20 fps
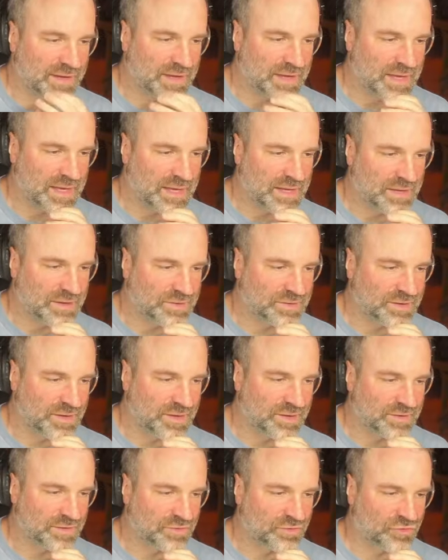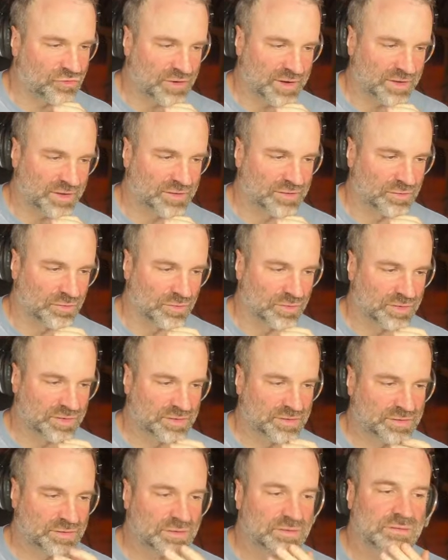is a trigger
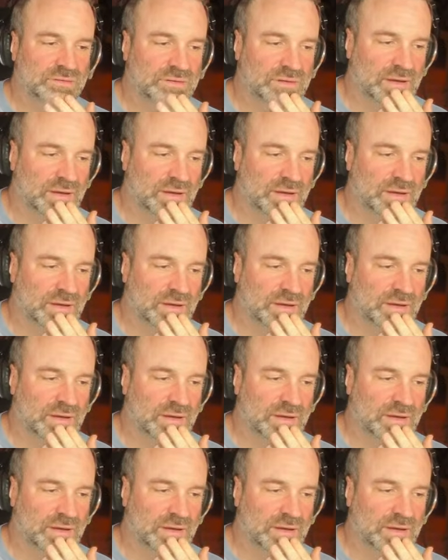source.